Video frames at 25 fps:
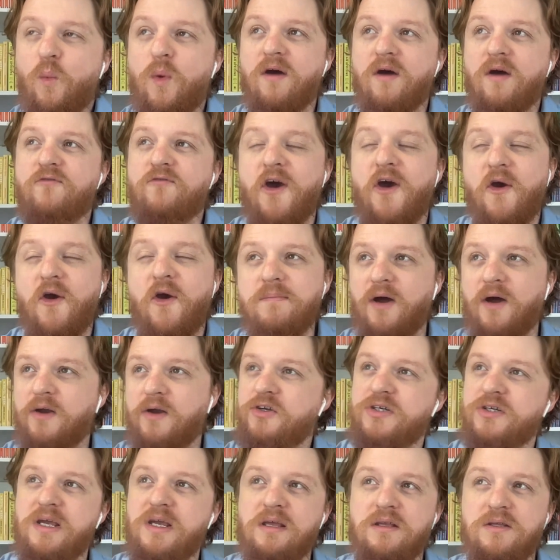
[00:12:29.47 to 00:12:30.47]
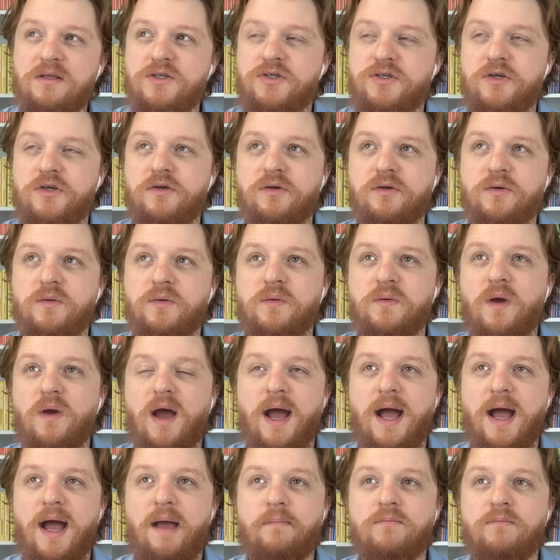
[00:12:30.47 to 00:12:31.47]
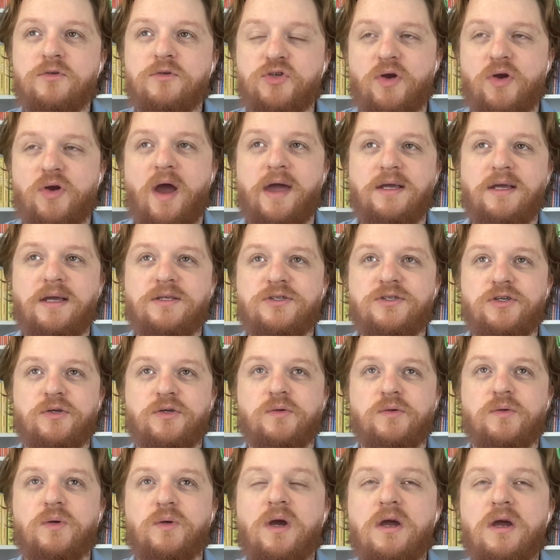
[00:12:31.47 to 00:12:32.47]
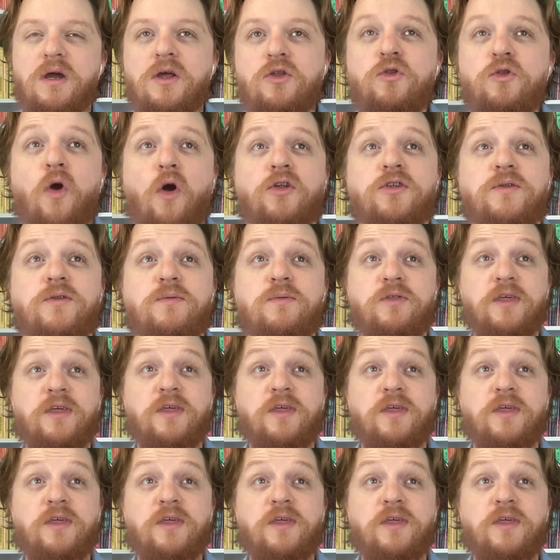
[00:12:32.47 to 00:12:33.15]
are very much into trying to not